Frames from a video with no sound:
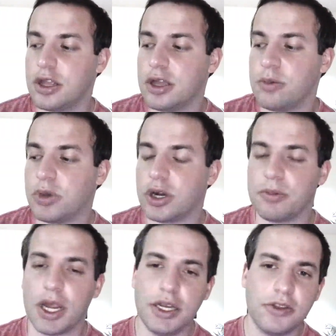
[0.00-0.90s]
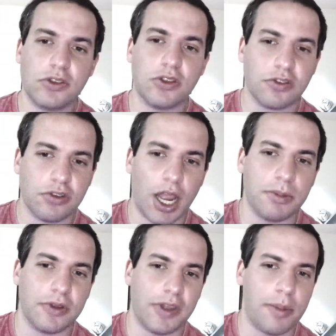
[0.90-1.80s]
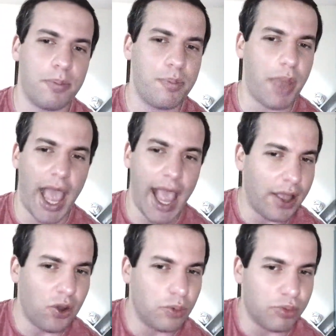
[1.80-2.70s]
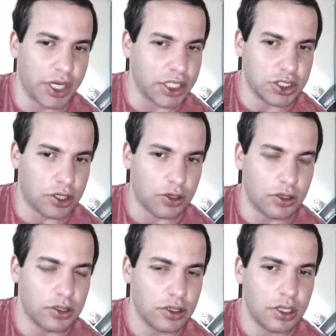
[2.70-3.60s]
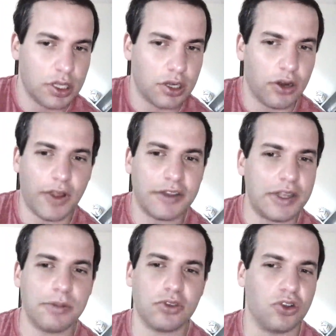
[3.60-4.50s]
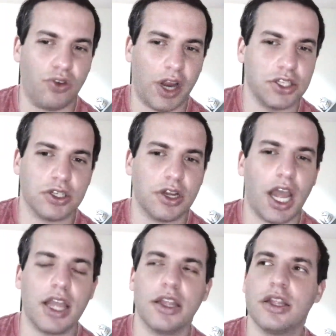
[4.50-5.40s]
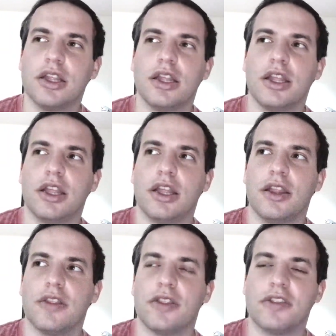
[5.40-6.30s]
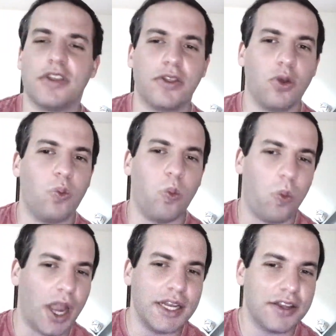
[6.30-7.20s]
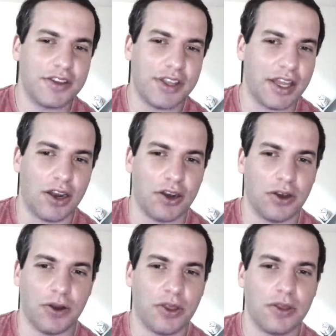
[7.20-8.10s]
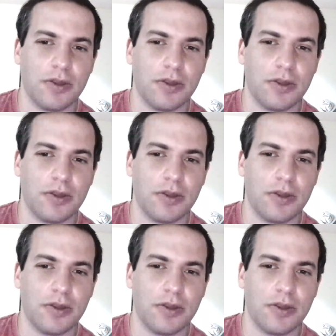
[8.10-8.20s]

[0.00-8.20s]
But Hermione is described as a pale British girl. Her last name is Granger. That's like the whitest kid on earth.